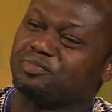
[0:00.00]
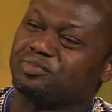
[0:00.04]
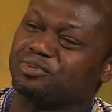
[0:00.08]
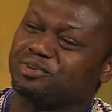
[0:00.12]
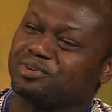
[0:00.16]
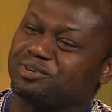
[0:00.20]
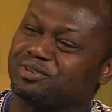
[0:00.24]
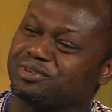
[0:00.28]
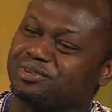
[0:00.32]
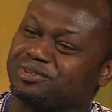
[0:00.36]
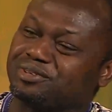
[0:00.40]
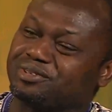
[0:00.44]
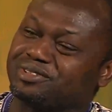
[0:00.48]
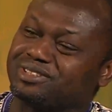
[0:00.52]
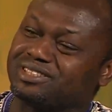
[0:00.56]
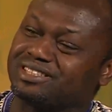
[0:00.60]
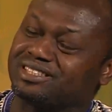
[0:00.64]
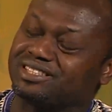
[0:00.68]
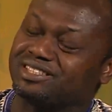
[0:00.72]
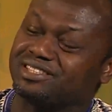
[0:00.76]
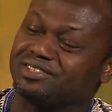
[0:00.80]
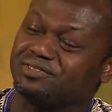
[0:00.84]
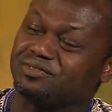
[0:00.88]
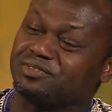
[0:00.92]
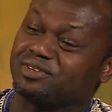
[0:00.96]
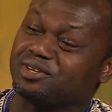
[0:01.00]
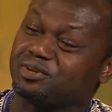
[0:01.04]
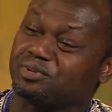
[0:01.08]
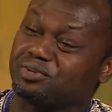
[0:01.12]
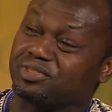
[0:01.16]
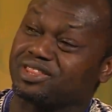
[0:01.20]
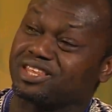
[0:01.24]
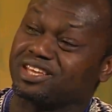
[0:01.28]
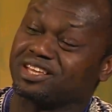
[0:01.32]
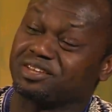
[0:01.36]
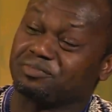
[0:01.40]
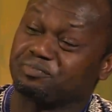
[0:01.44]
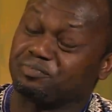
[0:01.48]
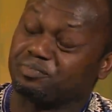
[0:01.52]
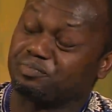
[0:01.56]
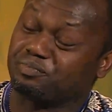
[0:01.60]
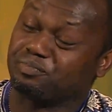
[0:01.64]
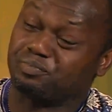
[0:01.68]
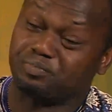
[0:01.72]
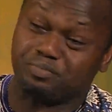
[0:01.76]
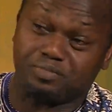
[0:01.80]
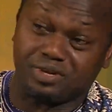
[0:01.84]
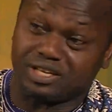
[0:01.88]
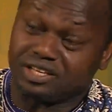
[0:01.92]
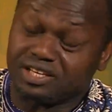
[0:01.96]
you know, you think
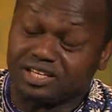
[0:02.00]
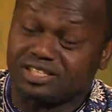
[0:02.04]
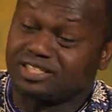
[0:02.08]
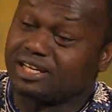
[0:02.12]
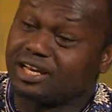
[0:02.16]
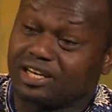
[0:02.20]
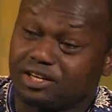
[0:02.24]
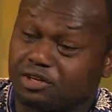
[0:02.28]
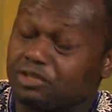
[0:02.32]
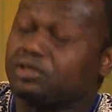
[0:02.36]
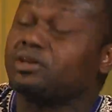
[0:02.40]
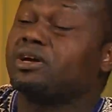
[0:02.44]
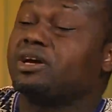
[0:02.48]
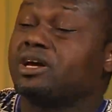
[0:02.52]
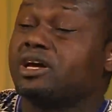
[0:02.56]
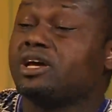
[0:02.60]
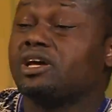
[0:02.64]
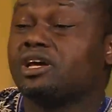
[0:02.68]
initially,